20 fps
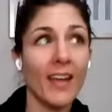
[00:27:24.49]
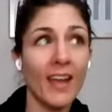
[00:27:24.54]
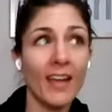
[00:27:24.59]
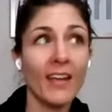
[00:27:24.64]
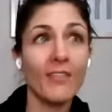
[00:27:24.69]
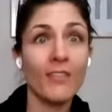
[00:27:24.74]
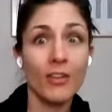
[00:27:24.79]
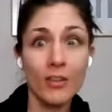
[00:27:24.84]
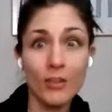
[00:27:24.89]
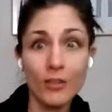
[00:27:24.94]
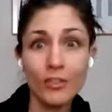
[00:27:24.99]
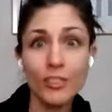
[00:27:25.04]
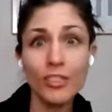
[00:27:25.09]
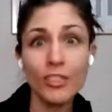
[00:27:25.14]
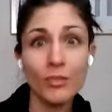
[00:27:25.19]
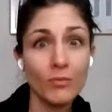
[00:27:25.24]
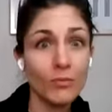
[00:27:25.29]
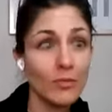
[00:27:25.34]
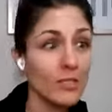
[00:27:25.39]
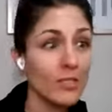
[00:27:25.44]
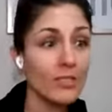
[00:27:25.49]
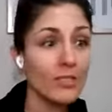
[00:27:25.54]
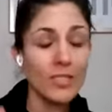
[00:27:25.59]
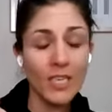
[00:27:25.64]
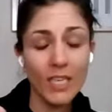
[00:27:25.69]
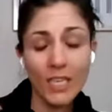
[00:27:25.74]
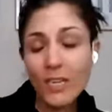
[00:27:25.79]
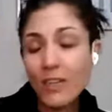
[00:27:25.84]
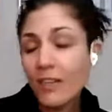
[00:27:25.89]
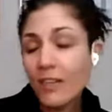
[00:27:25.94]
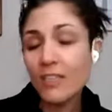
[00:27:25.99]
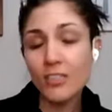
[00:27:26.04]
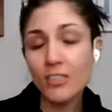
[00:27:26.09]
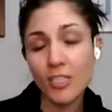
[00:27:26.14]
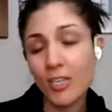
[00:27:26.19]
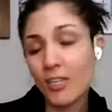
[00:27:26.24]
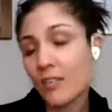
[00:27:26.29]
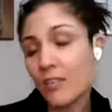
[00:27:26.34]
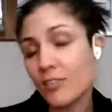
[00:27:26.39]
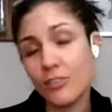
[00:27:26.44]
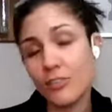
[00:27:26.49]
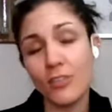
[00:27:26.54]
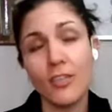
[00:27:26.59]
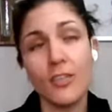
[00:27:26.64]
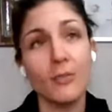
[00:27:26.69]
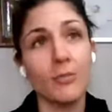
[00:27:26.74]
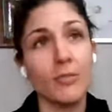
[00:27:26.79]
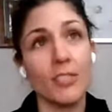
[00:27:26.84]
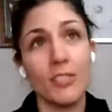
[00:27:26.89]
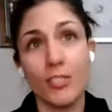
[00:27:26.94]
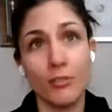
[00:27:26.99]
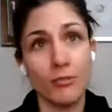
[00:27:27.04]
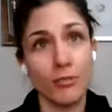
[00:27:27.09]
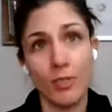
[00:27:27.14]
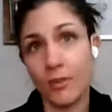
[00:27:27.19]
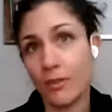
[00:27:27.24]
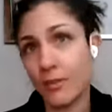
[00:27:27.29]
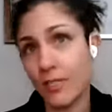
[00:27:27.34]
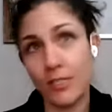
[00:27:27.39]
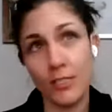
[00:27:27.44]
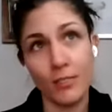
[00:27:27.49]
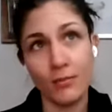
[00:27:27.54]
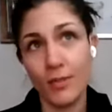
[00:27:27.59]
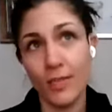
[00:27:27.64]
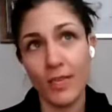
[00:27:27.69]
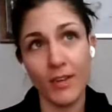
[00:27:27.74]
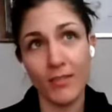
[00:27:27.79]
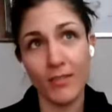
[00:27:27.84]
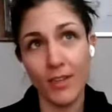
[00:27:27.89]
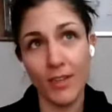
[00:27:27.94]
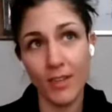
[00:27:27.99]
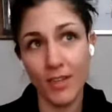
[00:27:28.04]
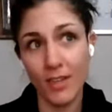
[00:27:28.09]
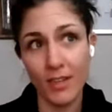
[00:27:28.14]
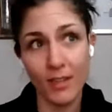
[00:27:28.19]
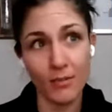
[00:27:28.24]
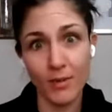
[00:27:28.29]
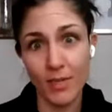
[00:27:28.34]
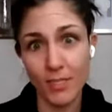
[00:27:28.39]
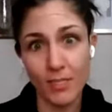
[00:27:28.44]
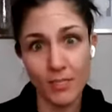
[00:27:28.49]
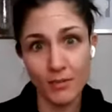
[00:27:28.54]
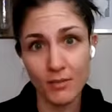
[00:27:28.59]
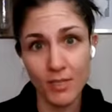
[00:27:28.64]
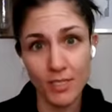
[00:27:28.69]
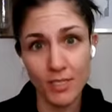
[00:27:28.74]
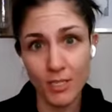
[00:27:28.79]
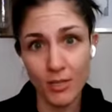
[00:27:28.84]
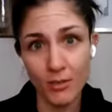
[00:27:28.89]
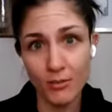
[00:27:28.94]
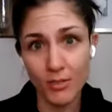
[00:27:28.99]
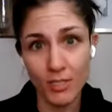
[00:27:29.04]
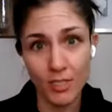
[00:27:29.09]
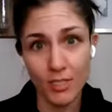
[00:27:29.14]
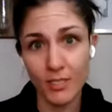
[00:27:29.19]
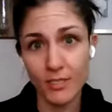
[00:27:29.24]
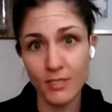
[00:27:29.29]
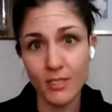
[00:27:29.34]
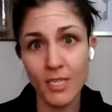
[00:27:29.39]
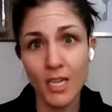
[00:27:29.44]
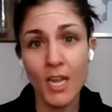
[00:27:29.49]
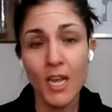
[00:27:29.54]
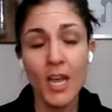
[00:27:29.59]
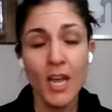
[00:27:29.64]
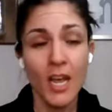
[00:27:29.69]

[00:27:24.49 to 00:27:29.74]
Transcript: And even though she was killing challenge groups and she was already doing everything that we do as coaches,